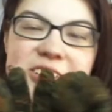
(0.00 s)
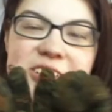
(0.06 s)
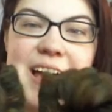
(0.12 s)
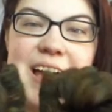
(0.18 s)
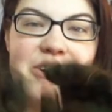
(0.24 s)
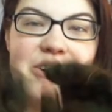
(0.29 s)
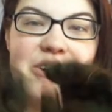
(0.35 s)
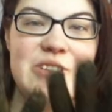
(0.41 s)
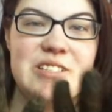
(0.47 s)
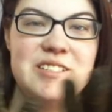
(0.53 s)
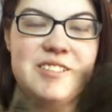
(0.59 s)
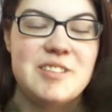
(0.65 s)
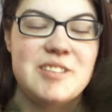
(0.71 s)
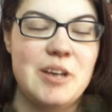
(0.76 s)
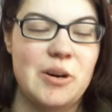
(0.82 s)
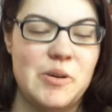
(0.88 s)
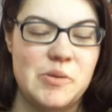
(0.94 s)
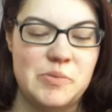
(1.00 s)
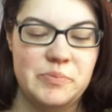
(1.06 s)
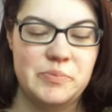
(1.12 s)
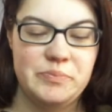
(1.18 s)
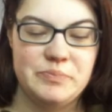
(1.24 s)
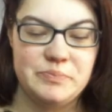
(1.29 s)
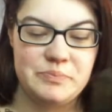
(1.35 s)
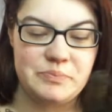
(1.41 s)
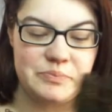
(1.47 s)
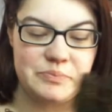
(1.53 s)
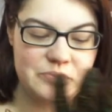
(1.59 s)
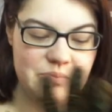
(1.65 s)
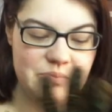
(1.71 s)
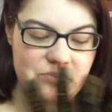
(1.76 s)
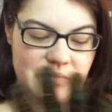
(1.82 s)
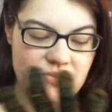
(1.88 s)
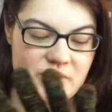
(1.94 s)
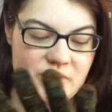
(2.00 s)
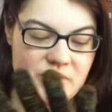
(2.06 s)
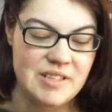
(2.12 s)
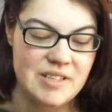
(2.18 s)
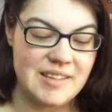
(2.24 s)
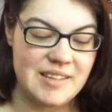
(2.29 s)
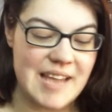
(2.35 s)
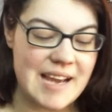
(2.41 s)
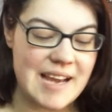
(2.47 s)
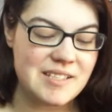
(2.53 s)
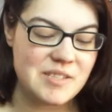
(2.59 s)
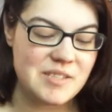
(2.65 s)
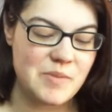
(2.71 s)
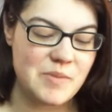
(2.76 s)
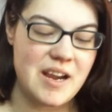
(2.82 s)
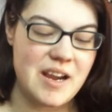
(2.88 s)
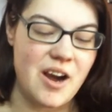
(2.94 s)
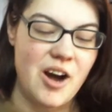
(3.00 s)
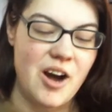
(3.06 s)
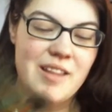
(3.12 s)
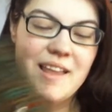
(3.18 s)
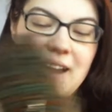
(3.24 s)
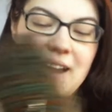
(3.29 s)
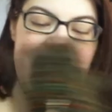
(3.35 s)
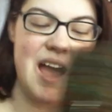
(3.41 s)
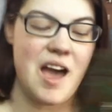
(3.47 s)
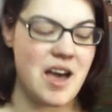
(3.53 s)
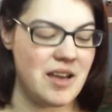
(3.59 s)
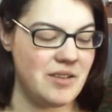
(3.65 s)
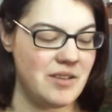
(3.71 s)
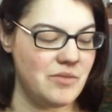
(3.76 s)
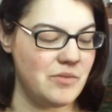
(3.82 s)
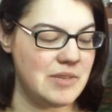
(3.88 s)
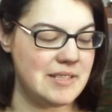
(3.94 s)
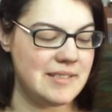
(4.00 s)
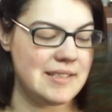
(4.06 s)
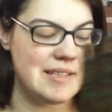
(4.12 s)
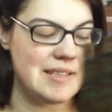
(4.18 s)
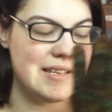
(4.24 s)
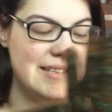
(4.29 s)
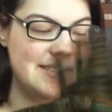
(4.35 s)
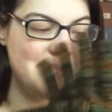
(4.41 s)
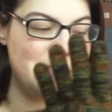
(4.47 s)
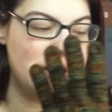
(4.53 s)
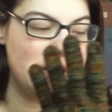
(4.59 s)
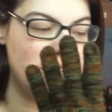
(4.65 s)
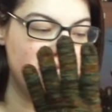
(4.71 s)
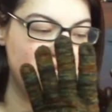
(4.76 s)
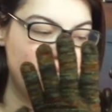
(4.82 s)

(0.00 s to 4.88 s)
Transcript: out. So last week, all I had was this much